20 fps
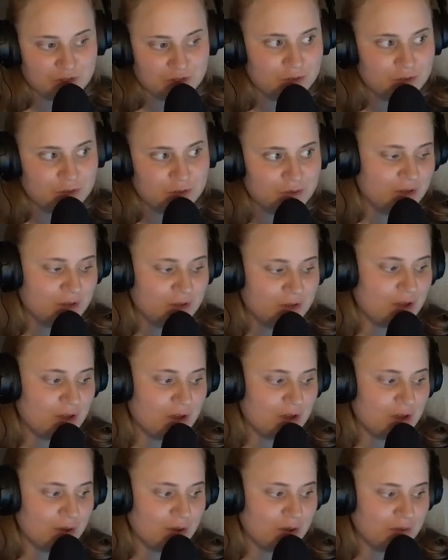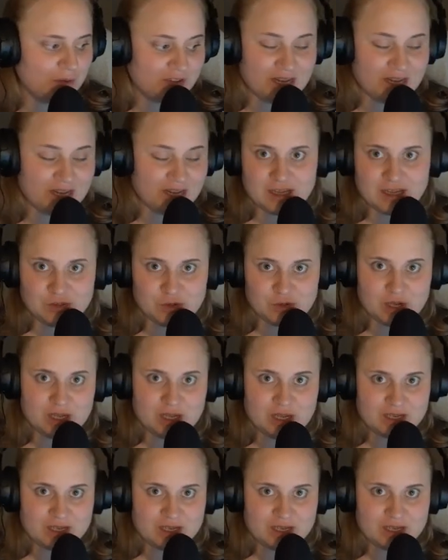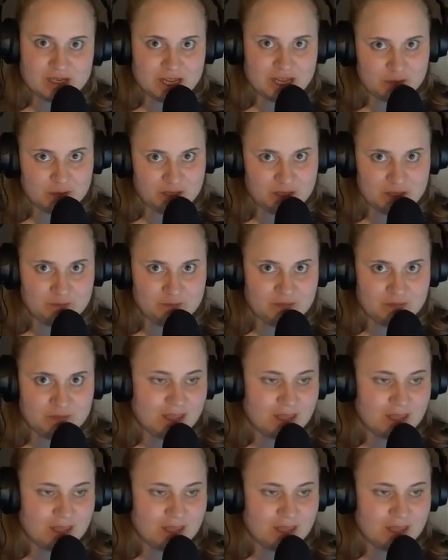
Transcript: Nachbeben. Alligatoah is a German rapper,